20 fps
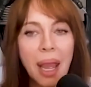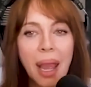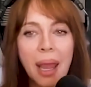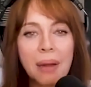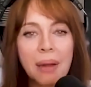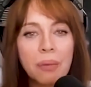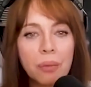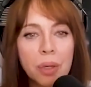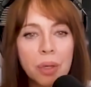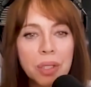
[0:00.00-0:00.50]

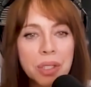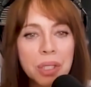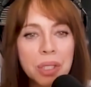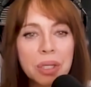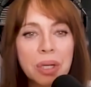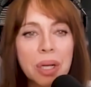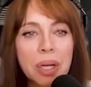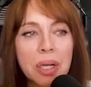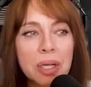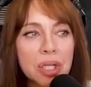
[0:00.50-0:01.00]
and
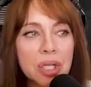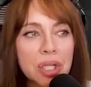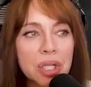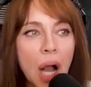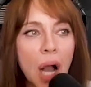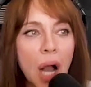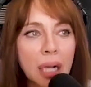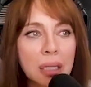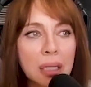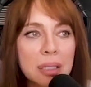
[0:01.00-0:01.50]
Richard
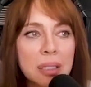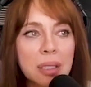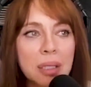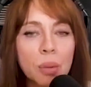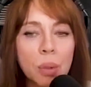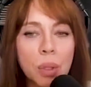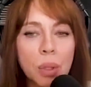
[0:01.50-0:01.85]
shocks the